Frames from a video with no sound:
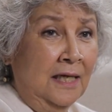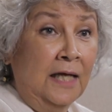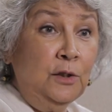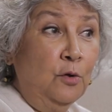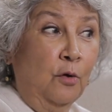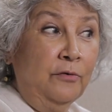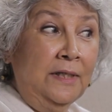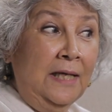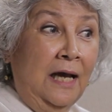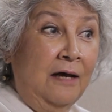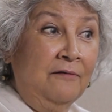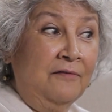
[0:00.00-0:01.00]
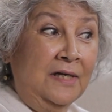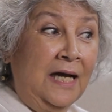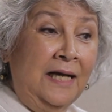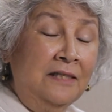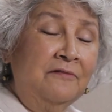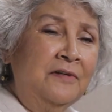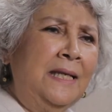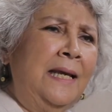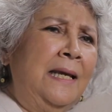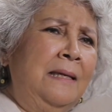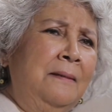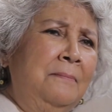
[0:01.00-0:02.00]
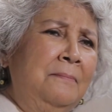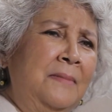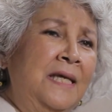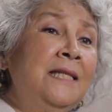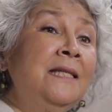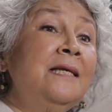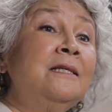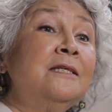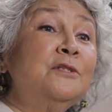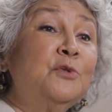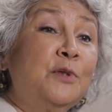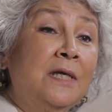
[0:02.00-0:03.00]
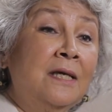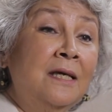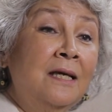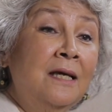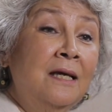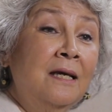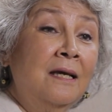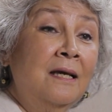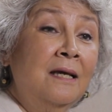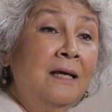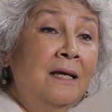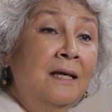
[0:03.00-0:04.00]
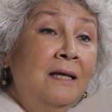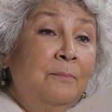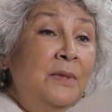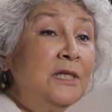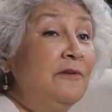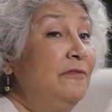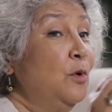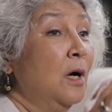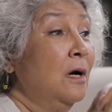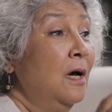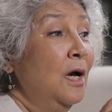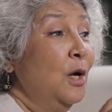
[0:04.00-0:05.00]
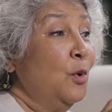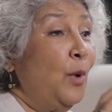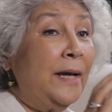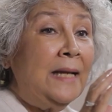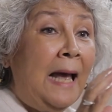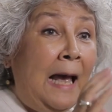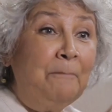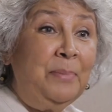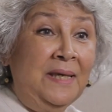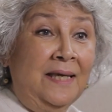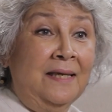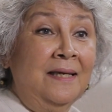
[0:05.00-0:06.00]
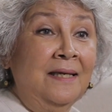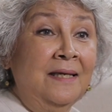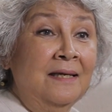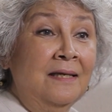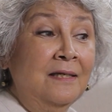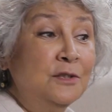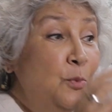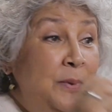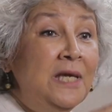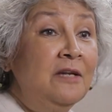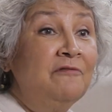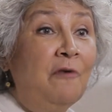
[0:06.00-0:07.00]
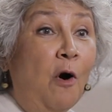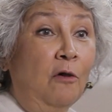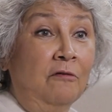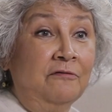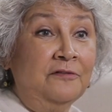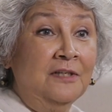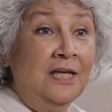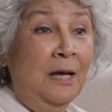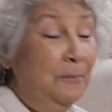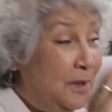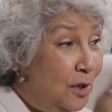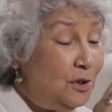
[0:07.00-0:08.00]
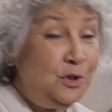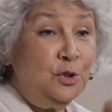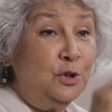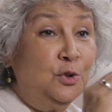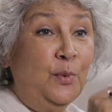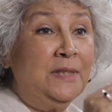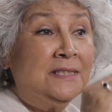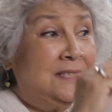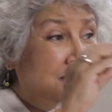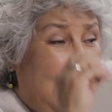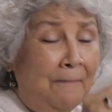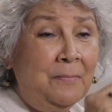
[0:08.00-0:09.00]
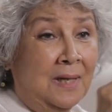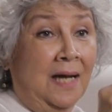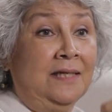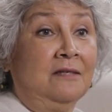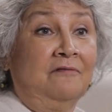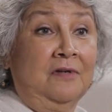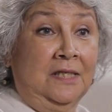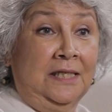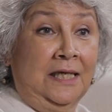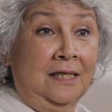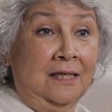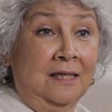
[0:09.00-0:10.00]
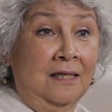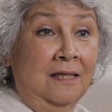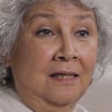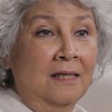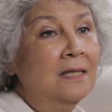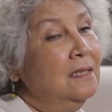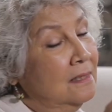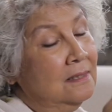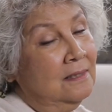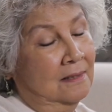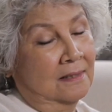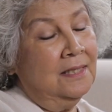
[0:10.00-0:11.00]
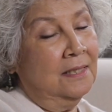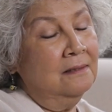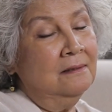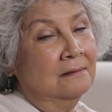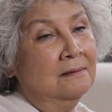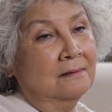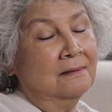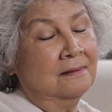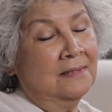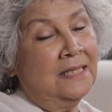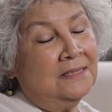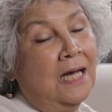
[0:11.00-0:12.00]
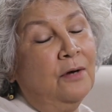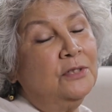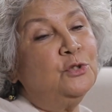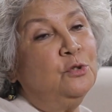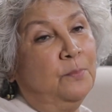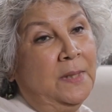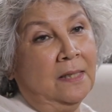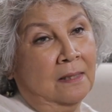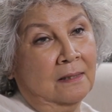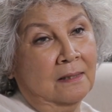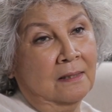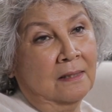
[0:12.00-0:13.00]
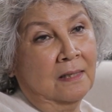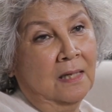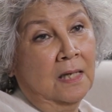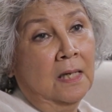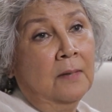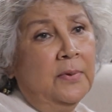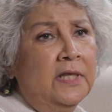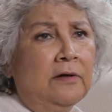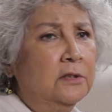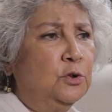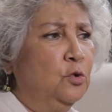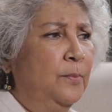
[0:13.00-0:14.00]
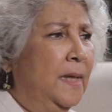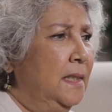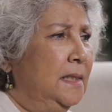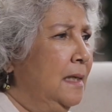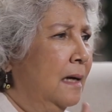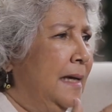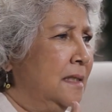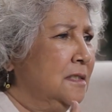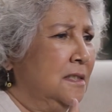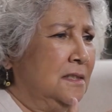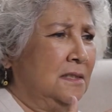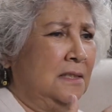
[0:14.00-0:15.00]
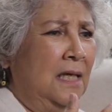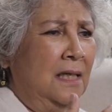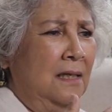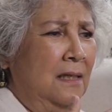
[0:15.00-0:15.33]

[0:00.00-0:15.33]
and you already have a kind of a name in the industry, but if you are quite happy to be involved because you're doing some kind of learning, then that's how it should be. But there are too many young actors,